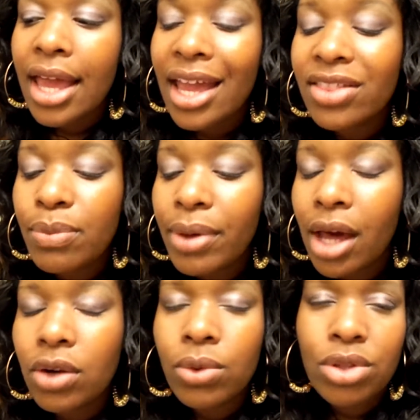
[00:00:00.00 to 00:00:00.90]
and the
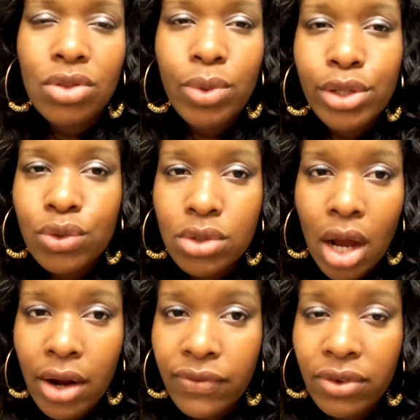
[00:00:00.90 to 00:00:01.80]
powder was just way too
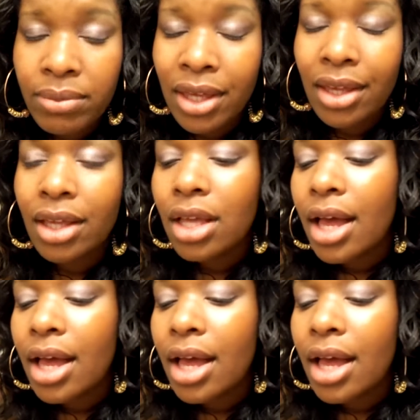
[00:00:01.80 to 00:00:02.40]
dark for me.